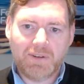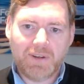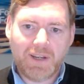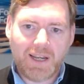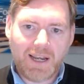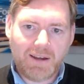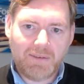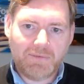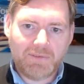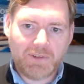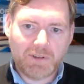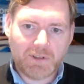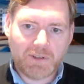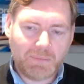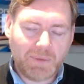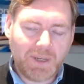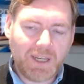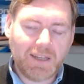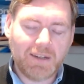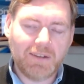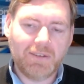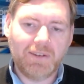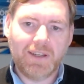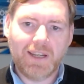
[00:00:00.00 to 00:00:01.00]
you have your
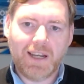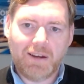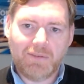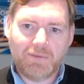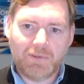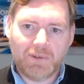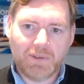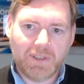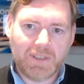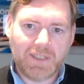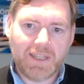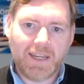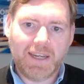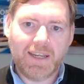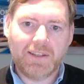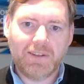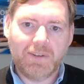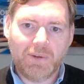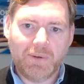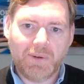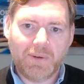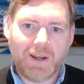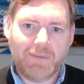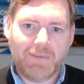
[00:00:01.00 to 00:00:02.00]
speed and you have all the
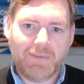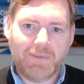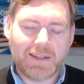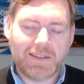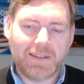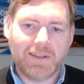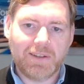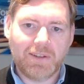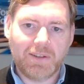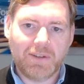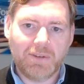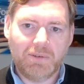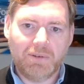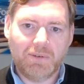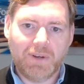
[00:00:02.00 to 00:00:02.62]
data you have access to,